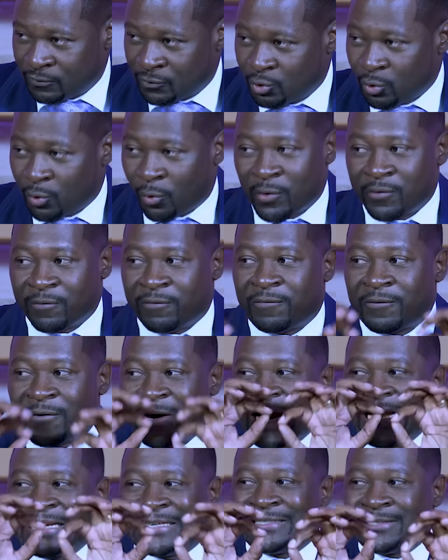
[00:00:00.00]
to
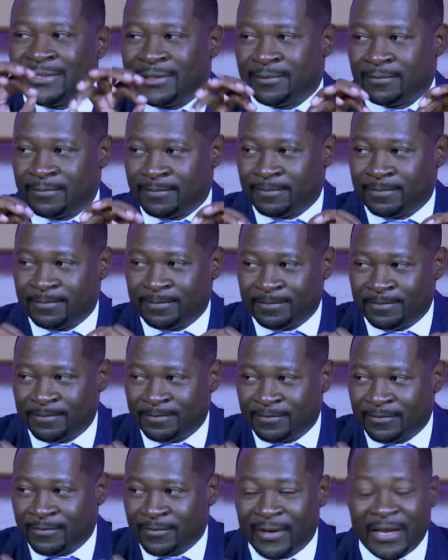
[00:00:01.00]
confront
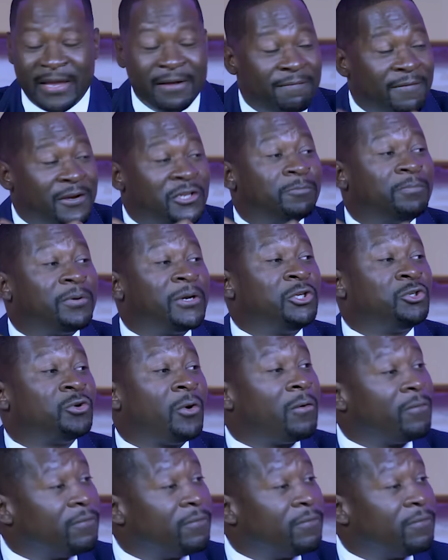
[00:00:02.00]
even spiritual